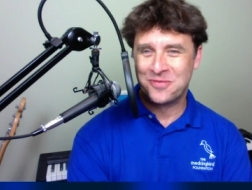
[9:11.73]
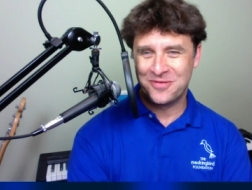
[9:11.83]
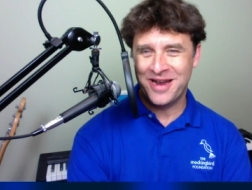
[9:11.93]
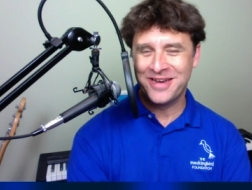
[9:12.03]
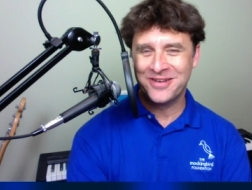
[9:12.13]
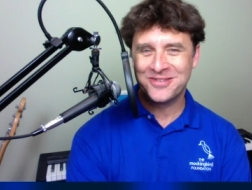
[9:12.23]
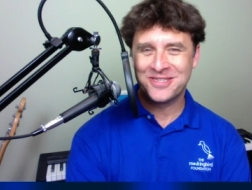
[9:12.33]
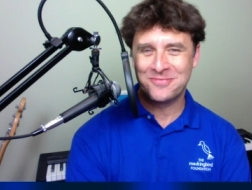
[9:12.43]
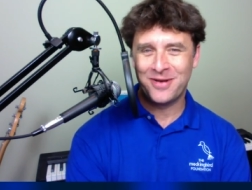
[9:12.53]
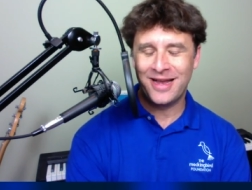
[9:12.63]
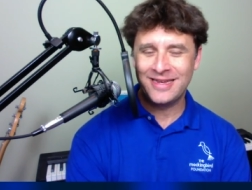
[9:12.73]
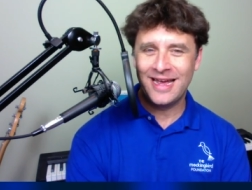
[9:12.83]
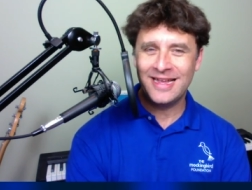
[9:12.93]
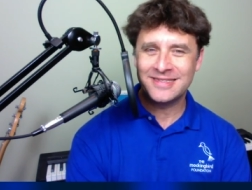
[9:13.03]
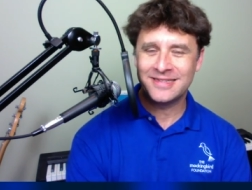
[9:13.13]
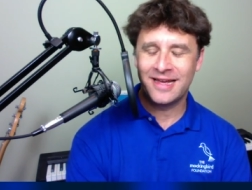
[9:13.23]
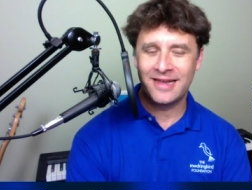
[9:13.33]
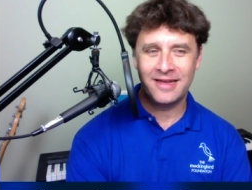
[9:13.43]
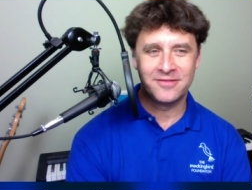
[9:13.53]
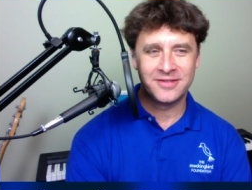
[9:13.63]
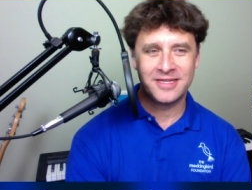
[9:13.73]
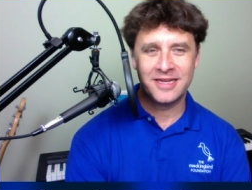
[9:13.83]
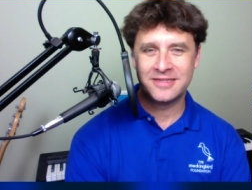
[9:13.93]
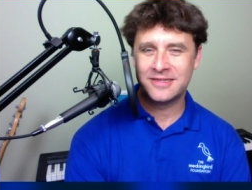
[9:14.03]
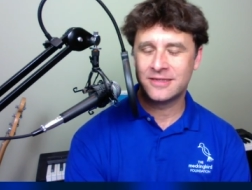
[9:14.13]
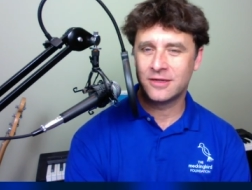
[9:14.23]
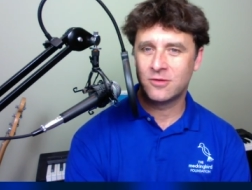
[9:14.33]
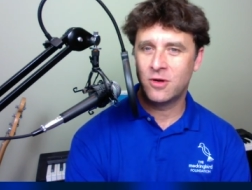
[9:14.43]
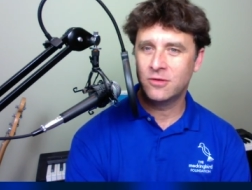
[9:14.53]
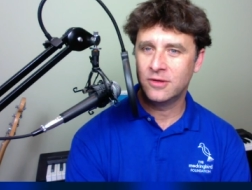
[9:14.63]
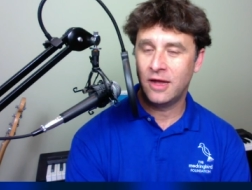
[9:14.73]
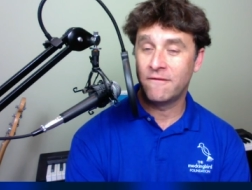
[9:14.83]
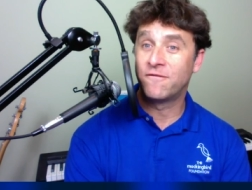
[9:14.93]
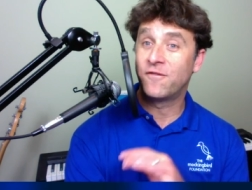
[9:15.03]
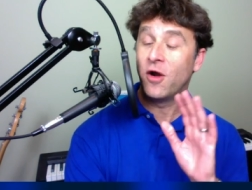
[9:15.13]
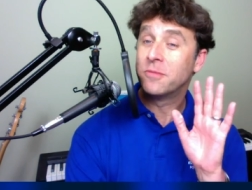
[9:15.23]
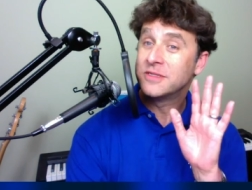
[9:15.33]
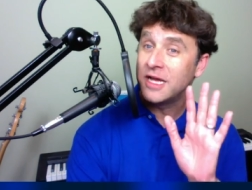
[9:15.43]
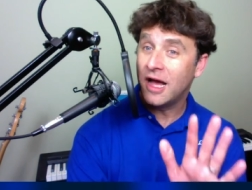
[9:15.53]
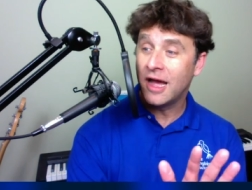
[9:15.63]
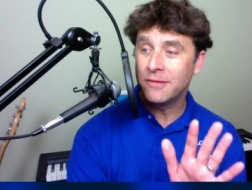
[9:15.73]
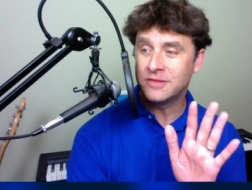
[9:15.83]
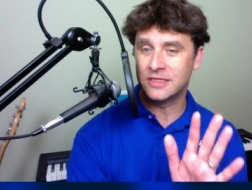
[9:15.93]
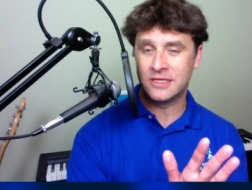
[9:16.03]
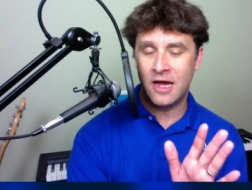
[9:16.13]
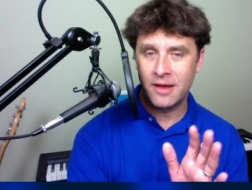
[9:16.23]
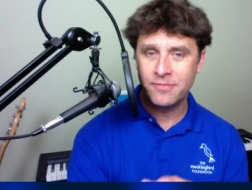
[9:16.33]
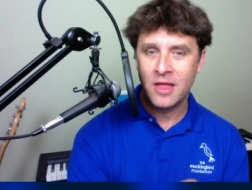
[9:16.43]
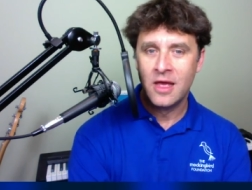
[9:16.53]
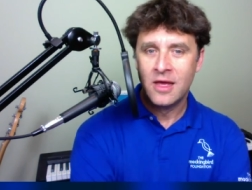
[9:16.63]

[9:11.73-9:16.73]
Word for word: brand new to the podcast, I have a tendency to quote uh, from time to time.